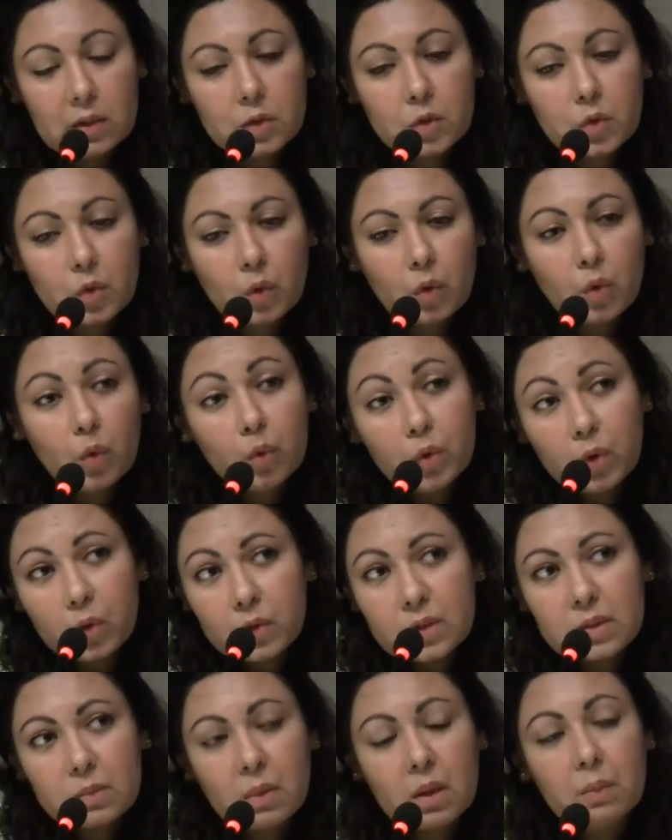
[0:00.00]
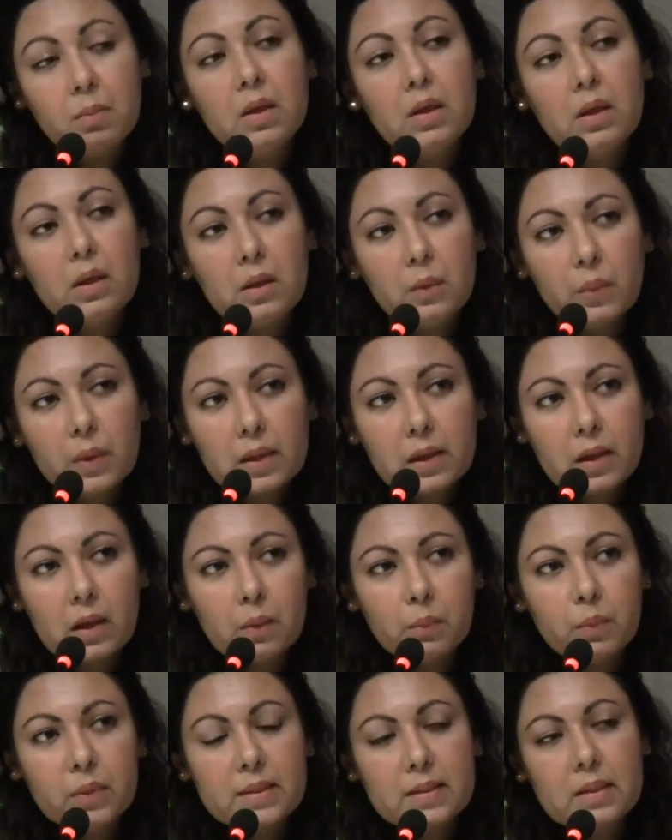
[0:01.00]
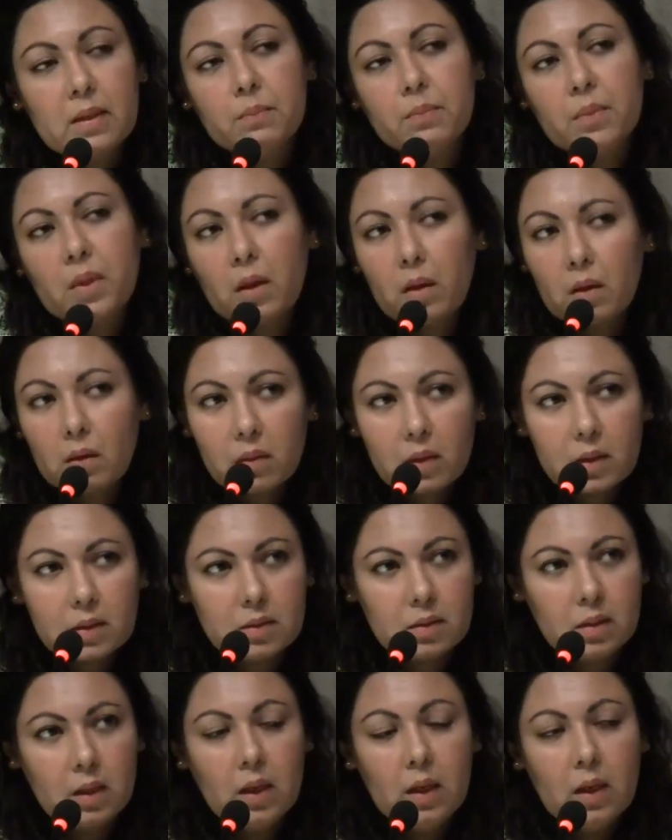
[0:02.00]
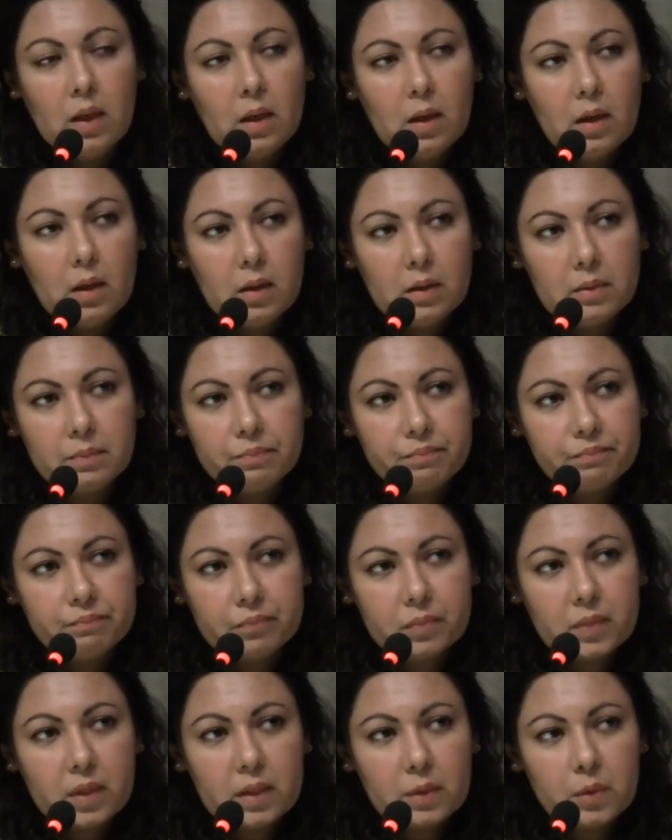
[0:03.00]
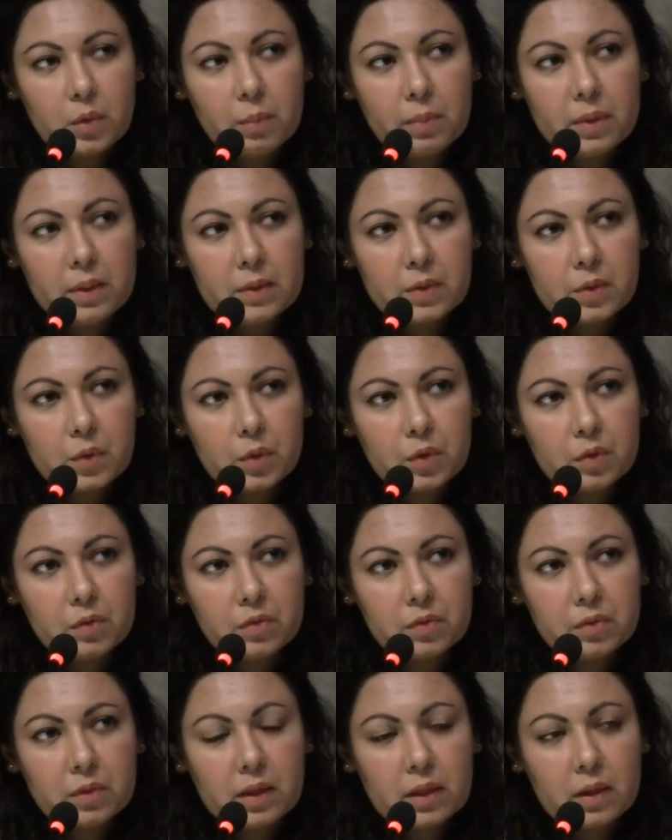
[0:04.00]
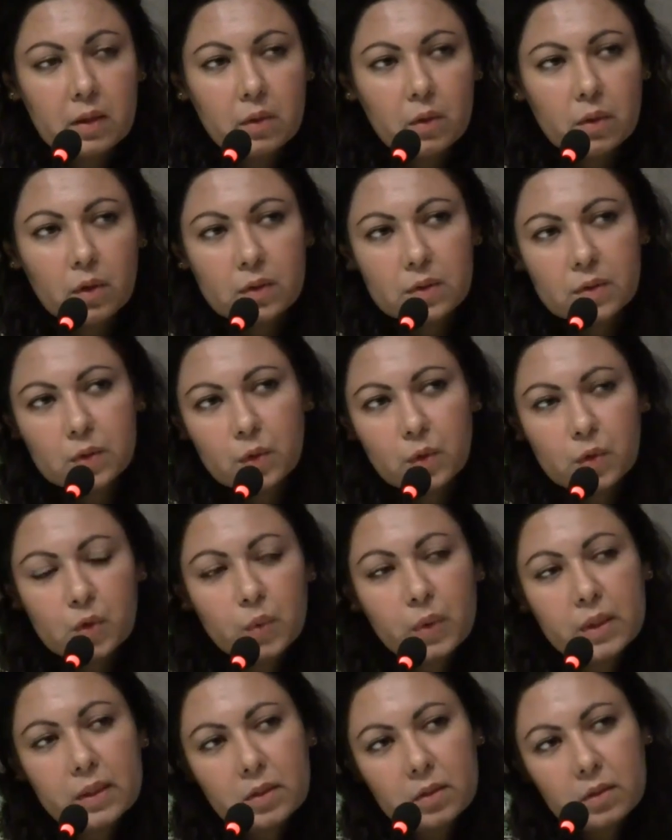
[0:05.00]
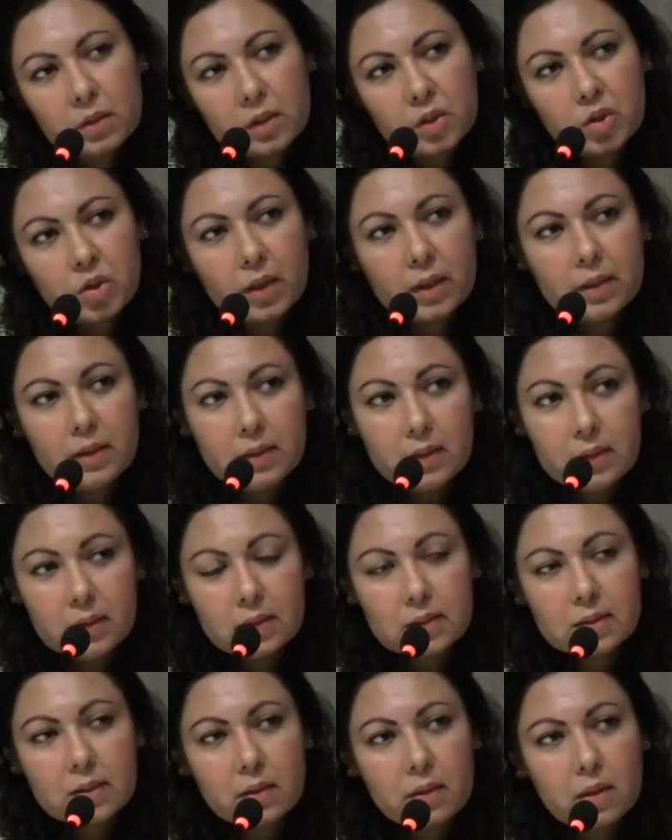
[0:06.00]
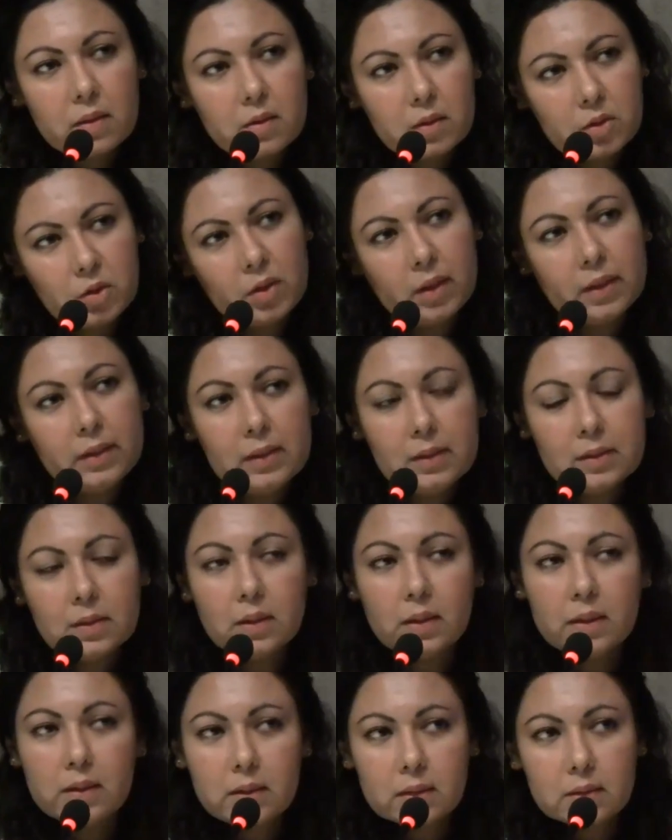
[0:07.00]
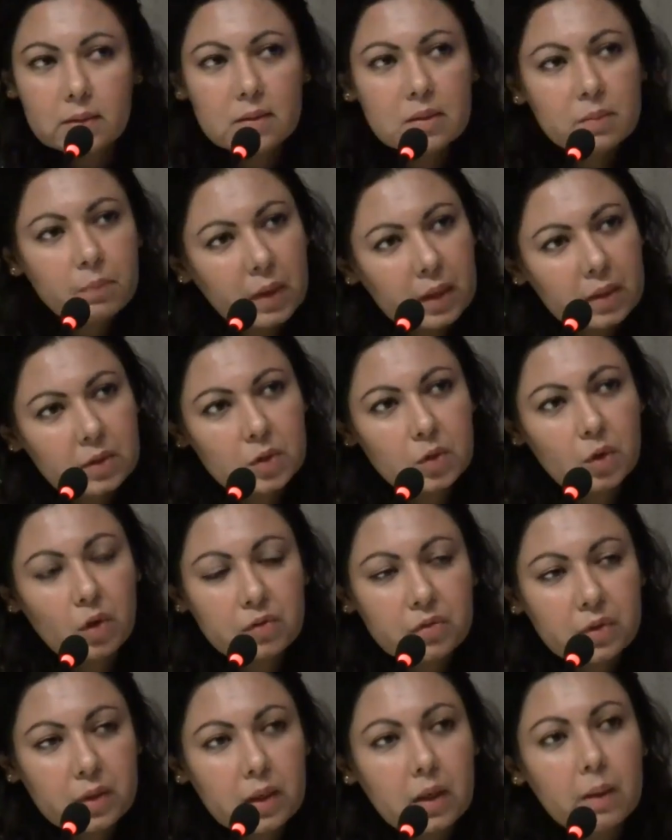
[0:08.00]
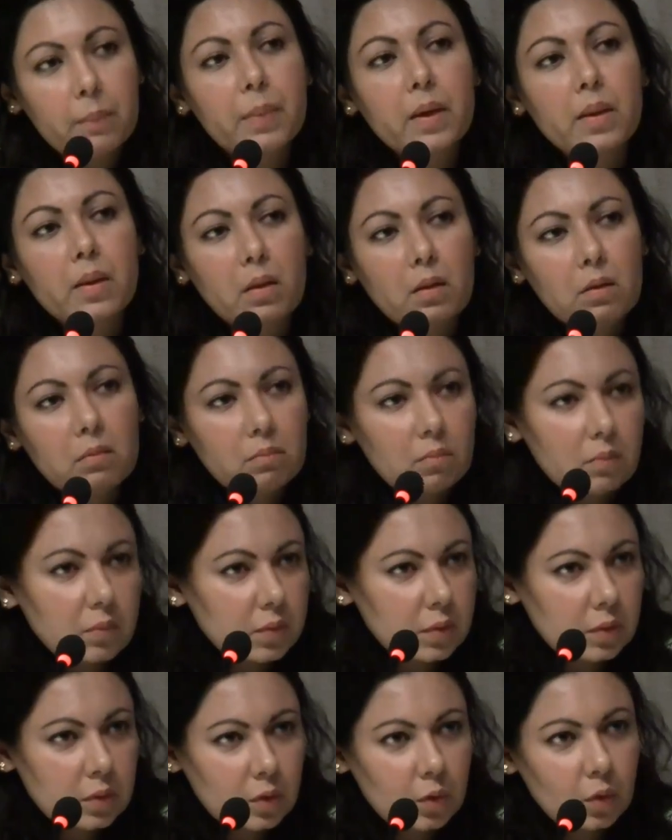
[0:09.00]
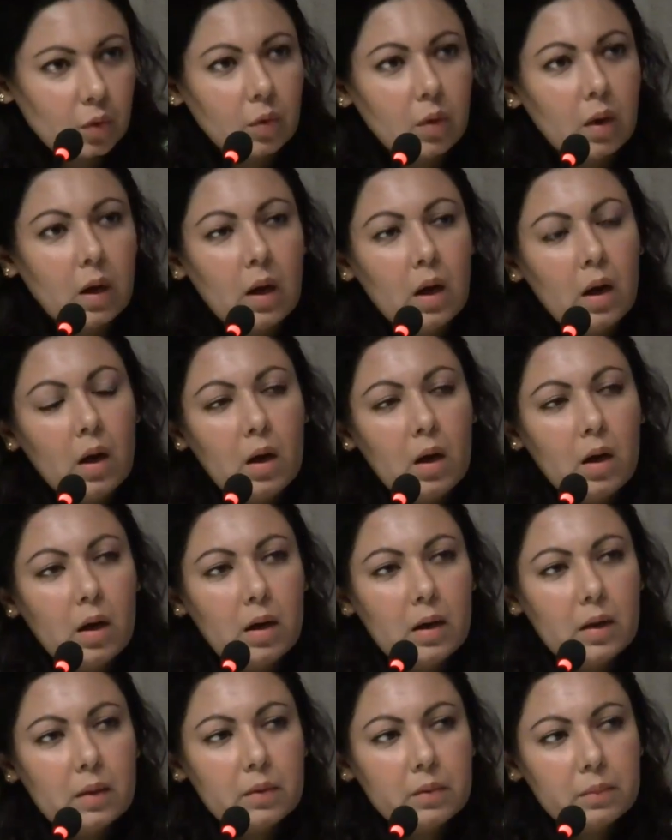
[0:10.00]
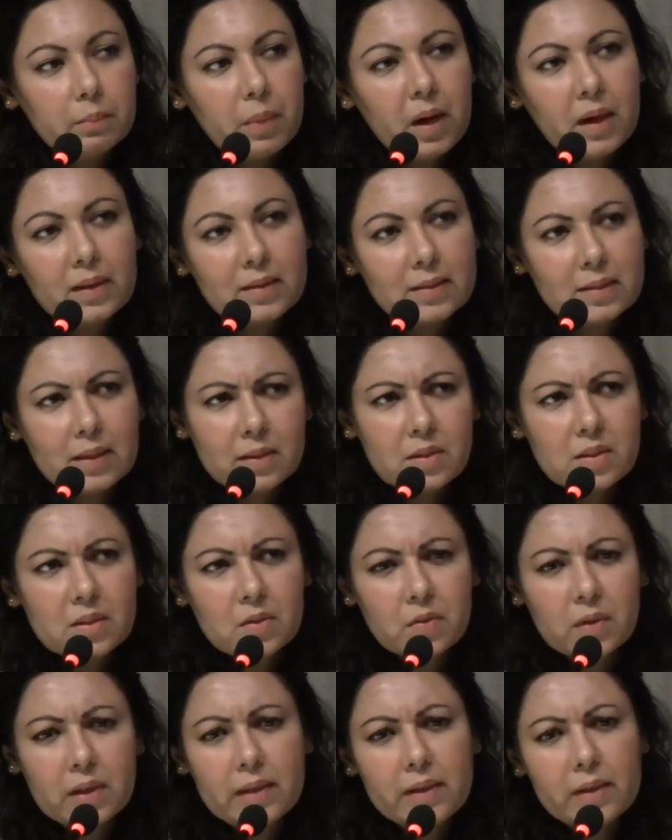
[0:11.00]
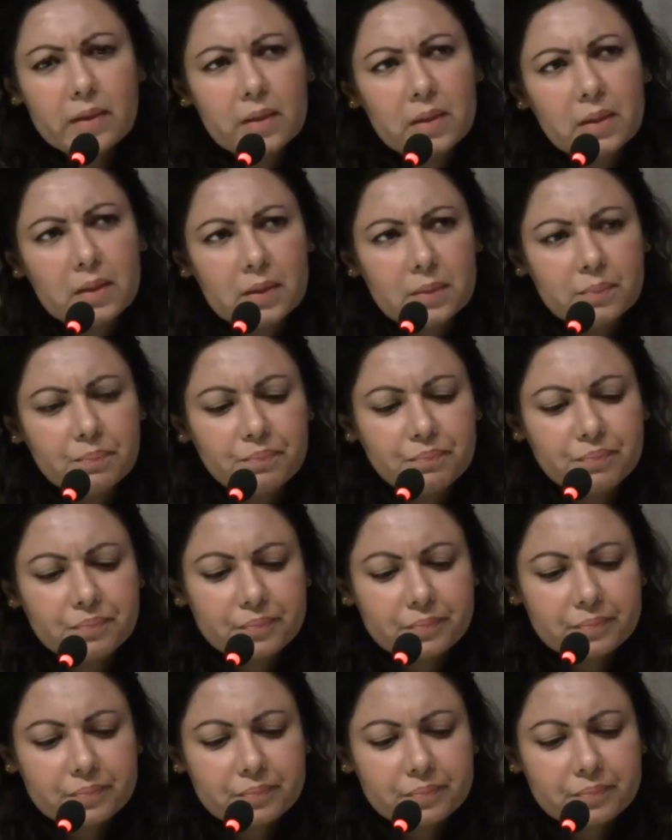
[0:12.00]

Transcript: So who knows? Maybe he will come with something that um, that will be sort of that will you know sweeten the Chinese, and then the Chinese and the Indians might soften up, and then so uh, Pakistan is really. Um,